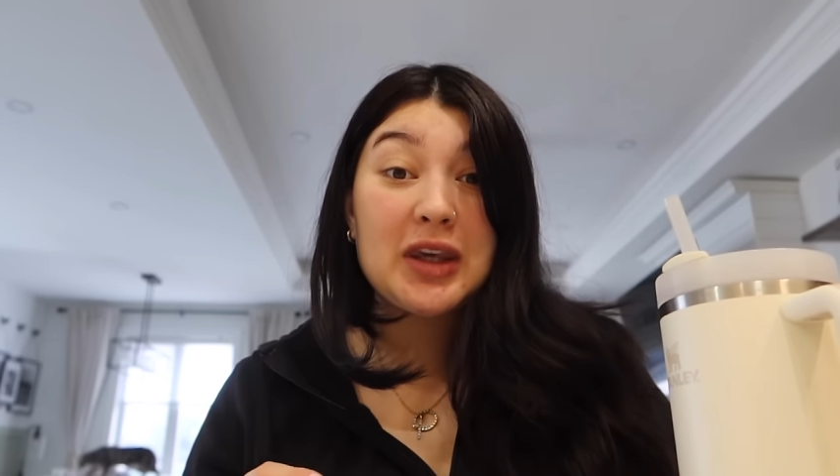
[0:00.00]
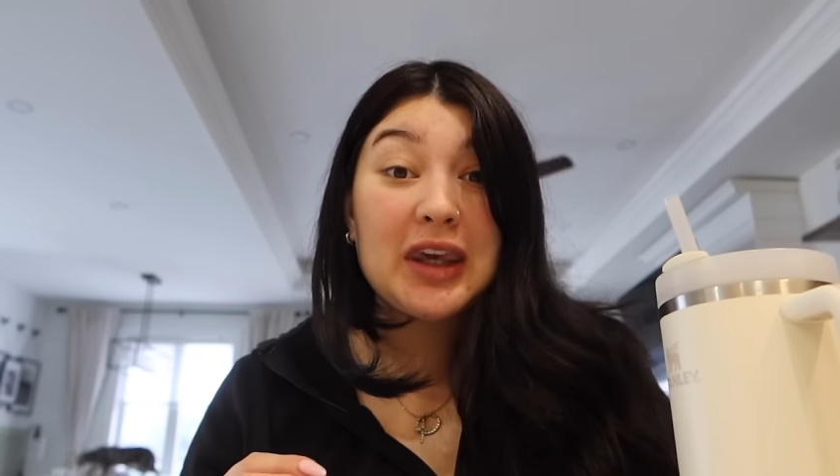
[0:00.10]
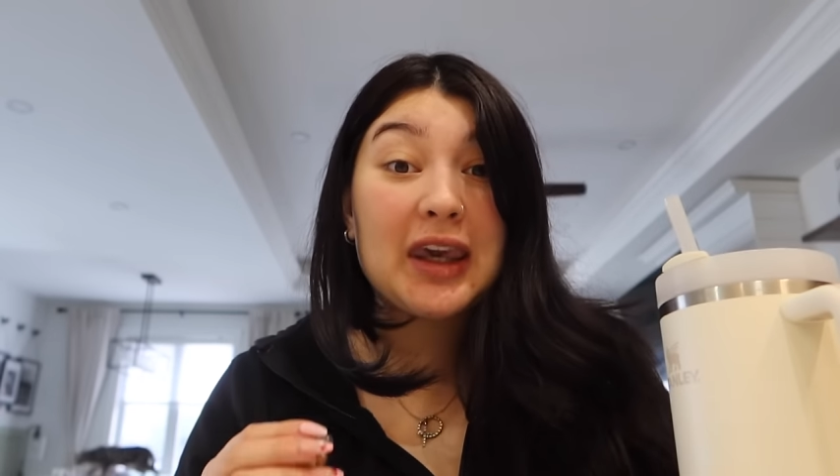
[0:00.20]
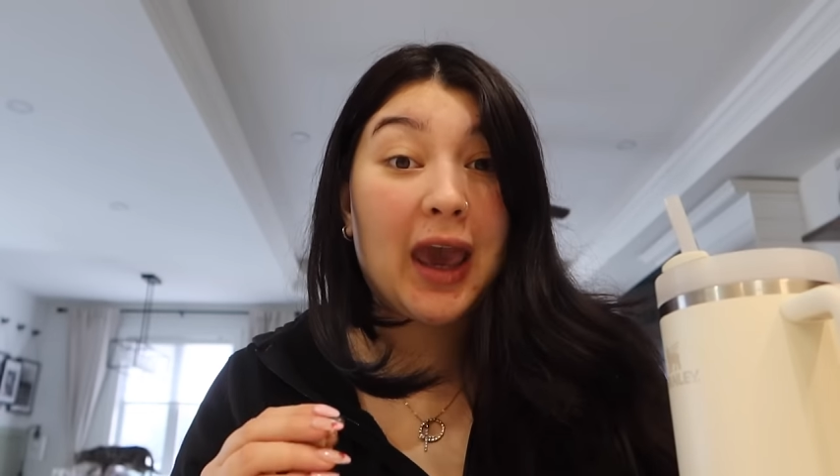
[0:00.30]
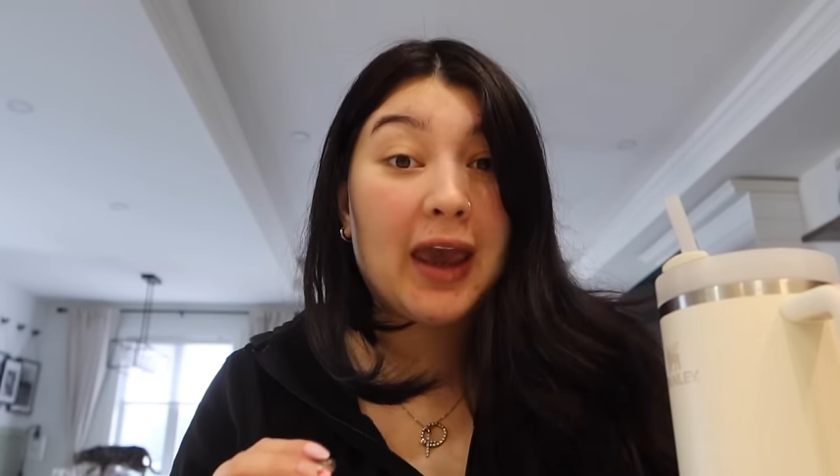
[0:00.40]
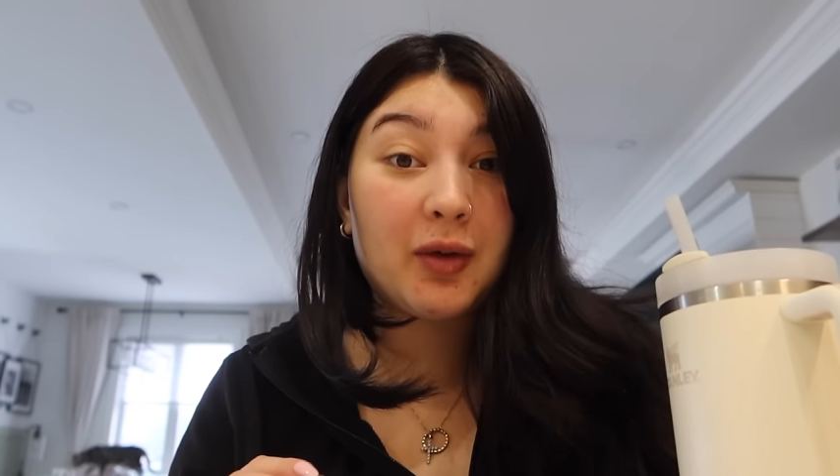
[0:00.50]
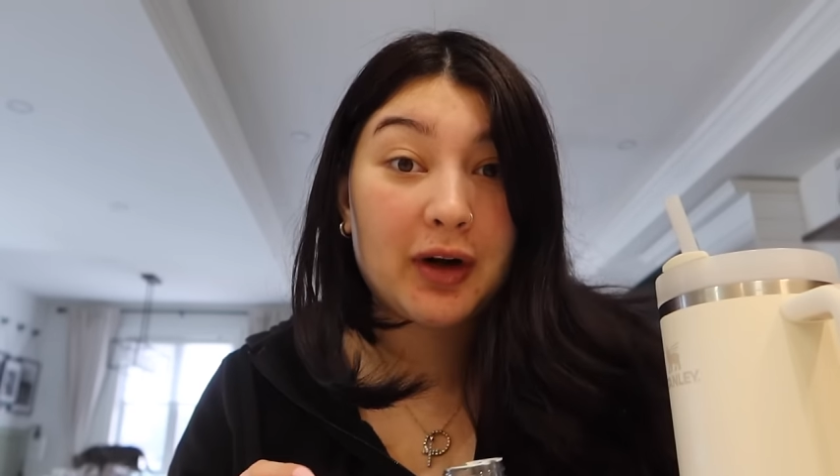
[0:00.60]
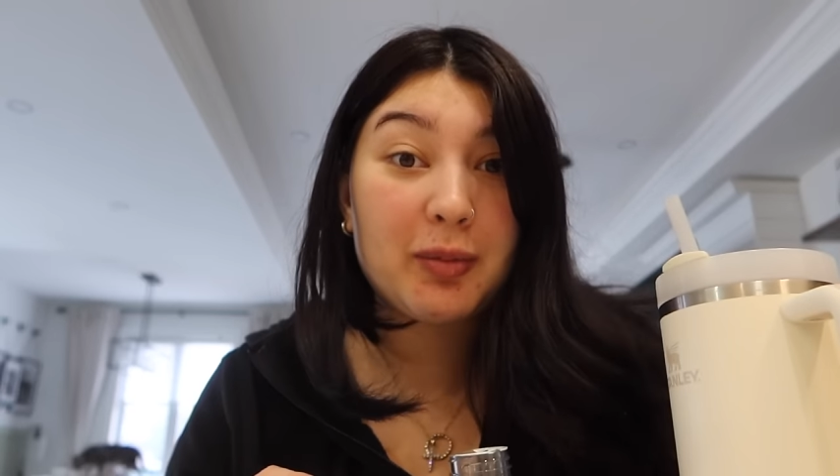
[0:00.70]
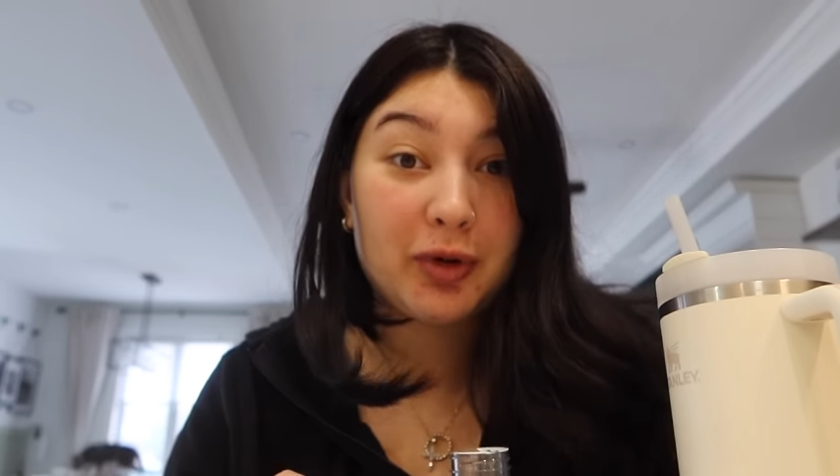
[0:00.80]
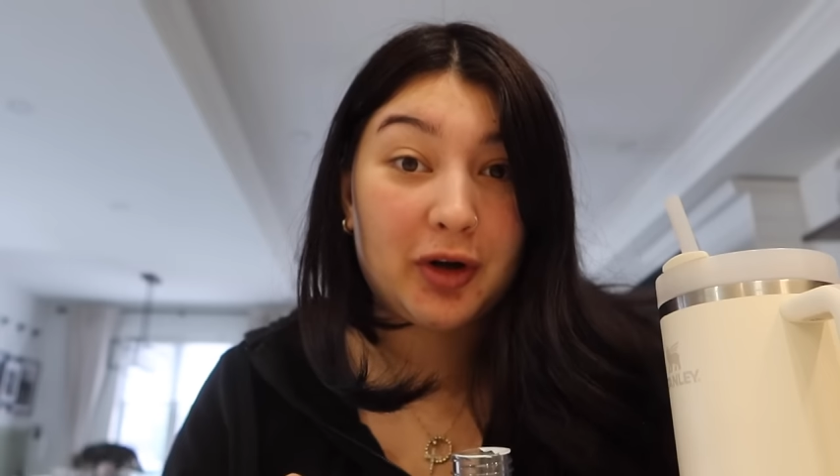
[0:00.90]
gag when
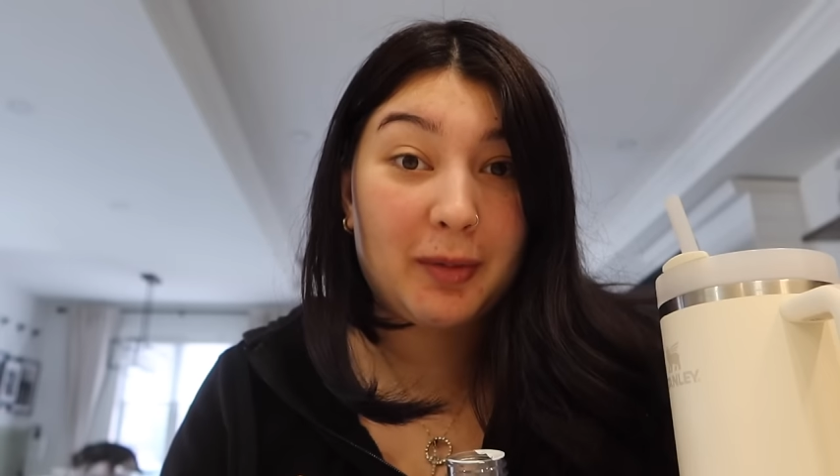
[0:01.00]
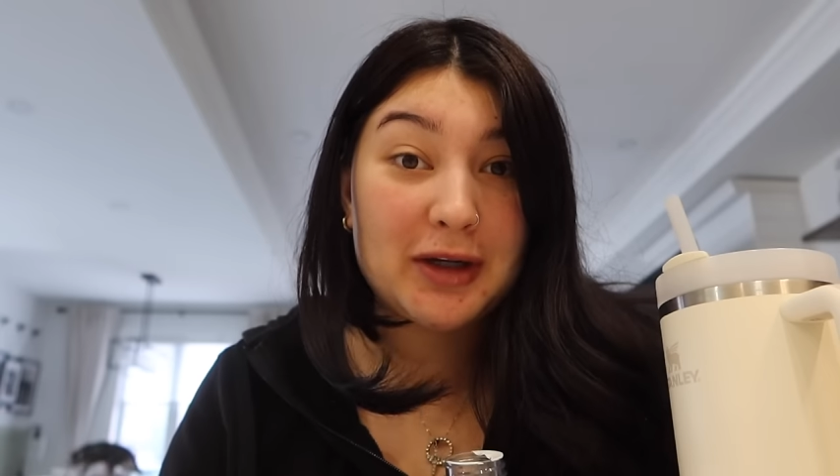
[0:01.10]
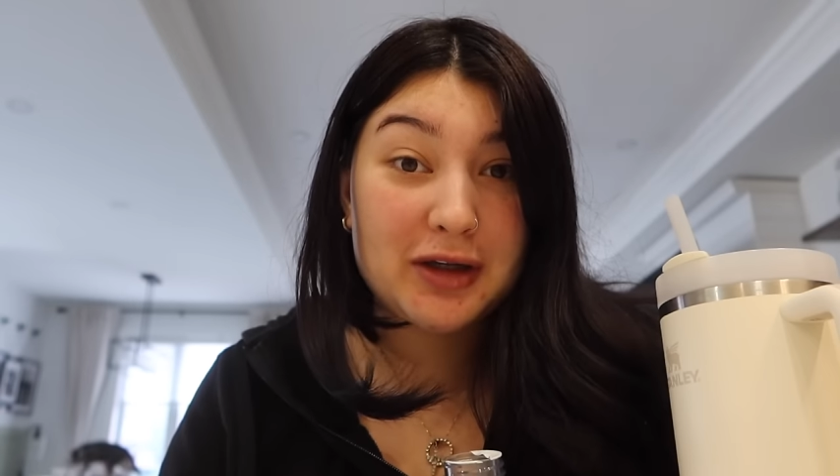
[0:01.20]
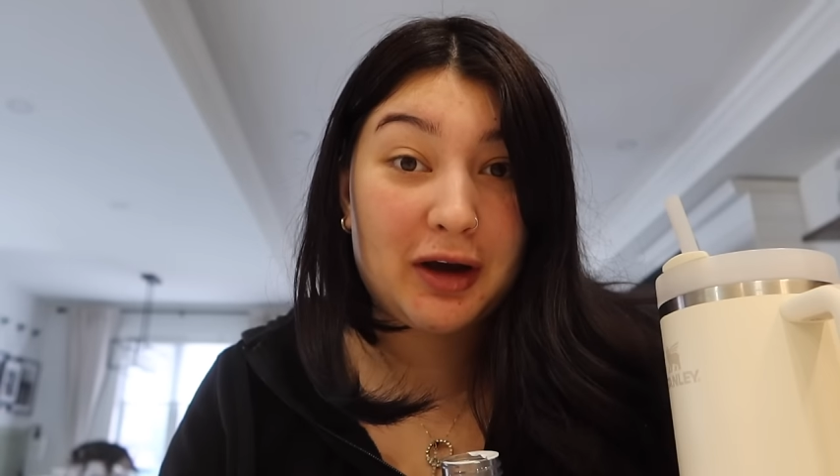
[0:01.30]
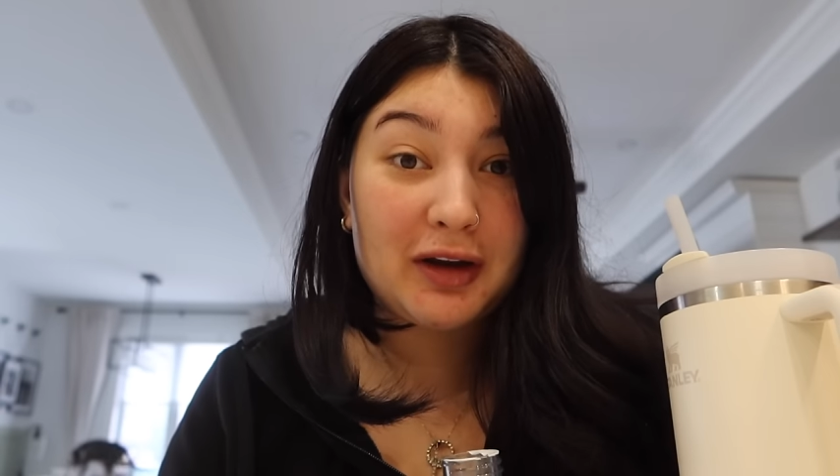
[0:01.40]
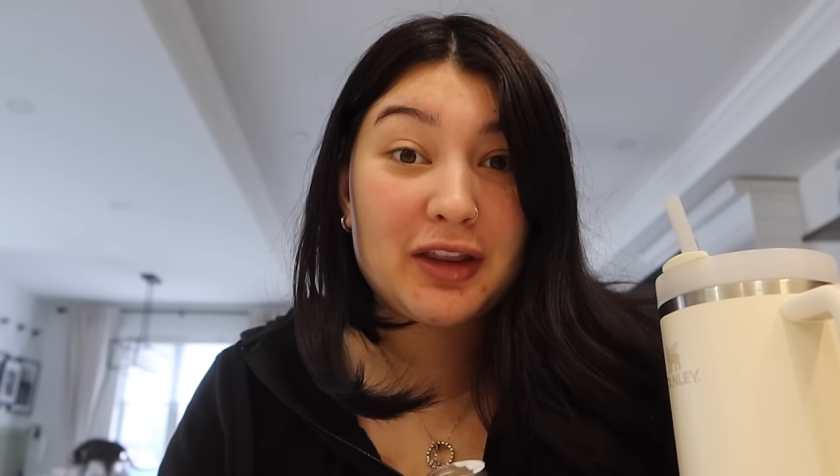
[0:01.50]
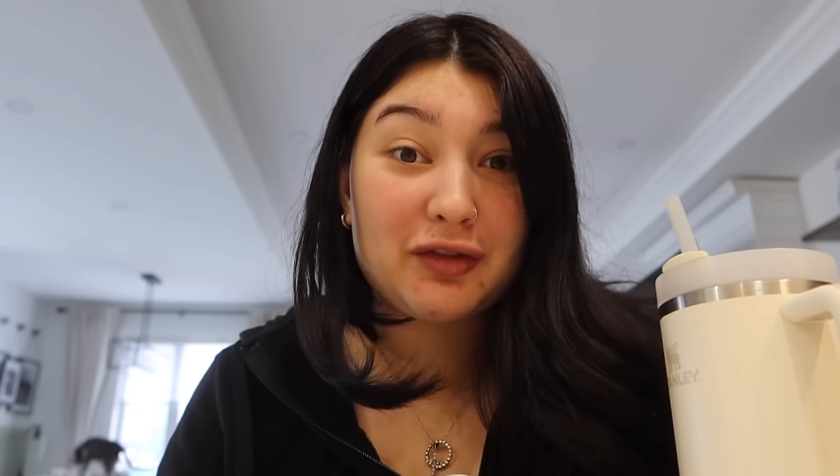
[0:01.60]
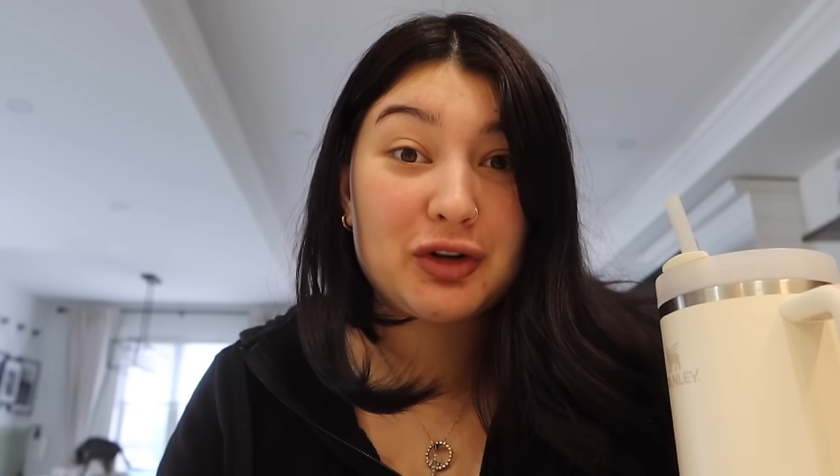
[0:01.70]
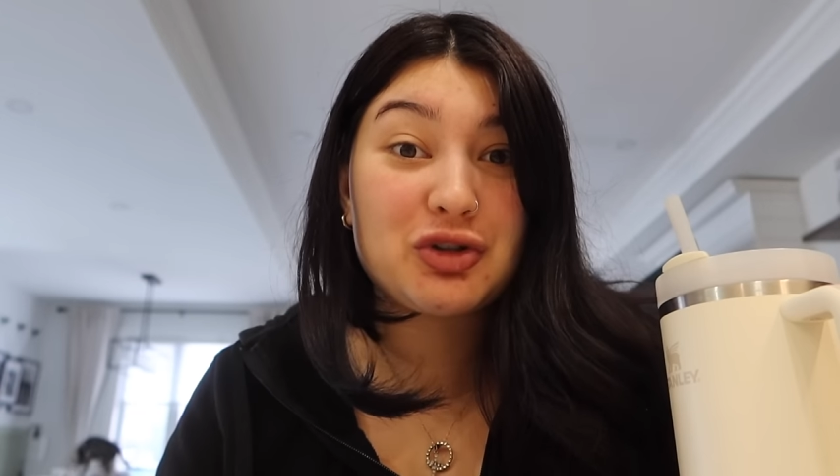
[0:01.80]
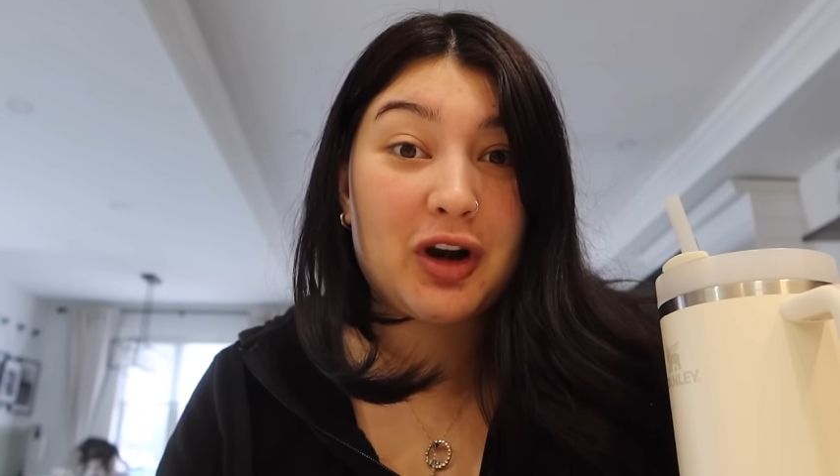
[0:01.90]
I put it on my tongue in the
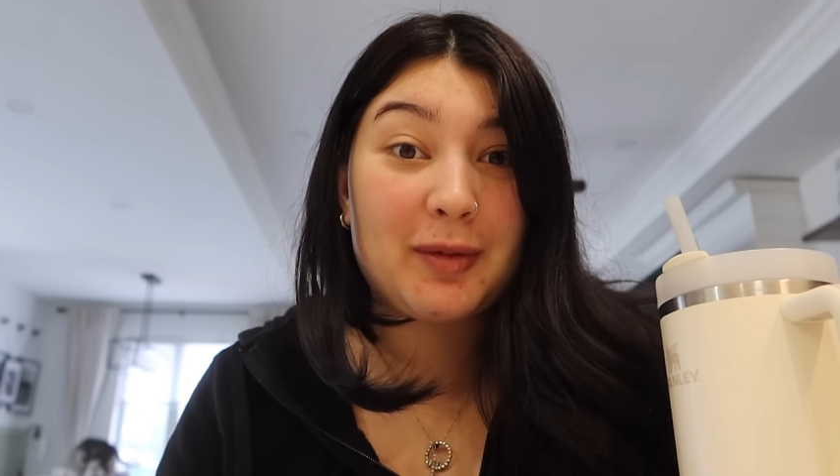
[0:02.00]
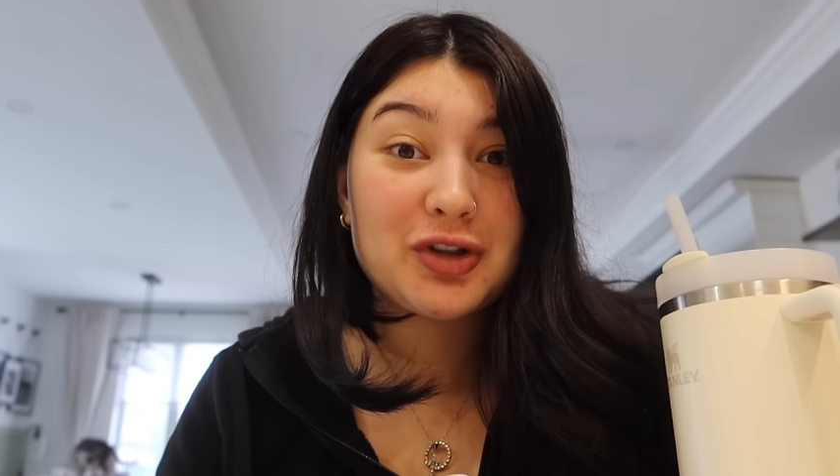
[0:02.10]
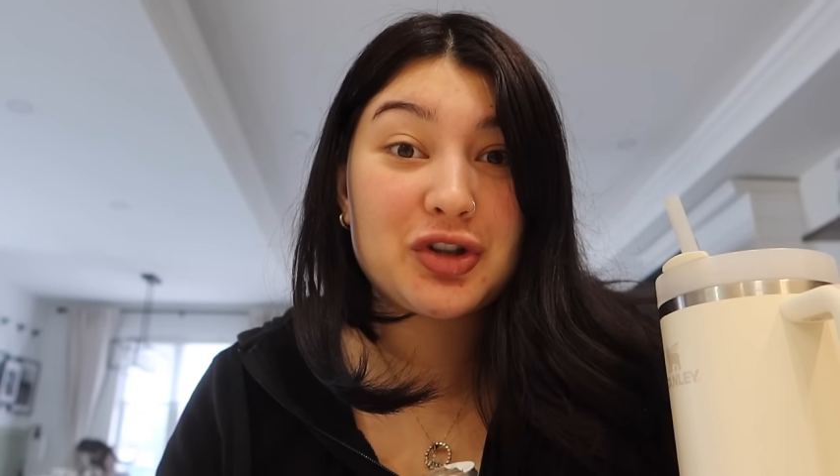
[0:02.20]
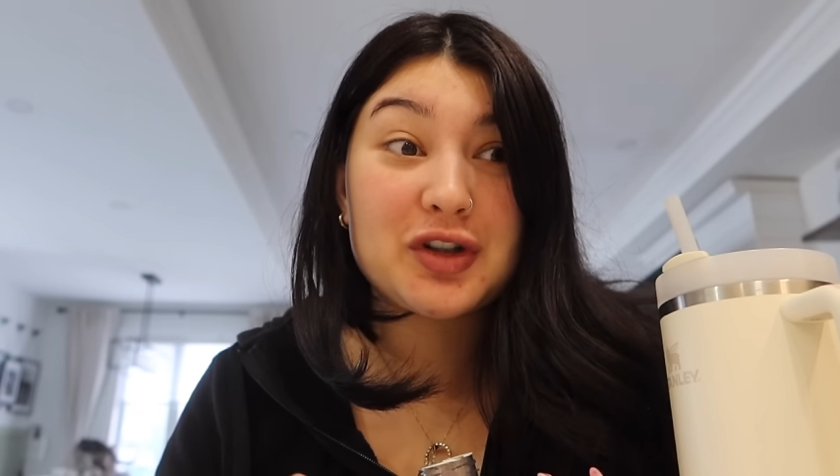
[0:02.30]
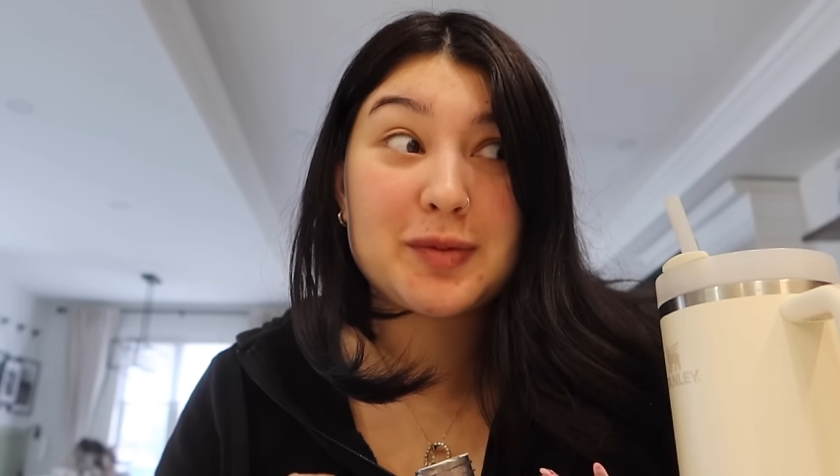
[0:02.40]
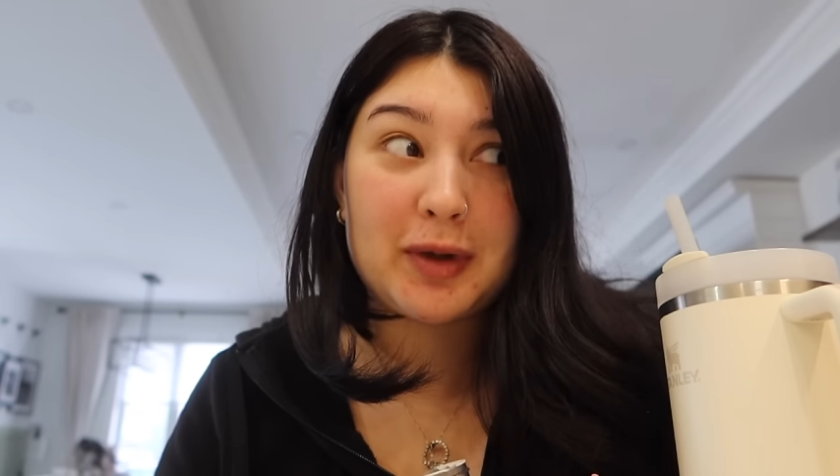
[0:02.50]
first trimester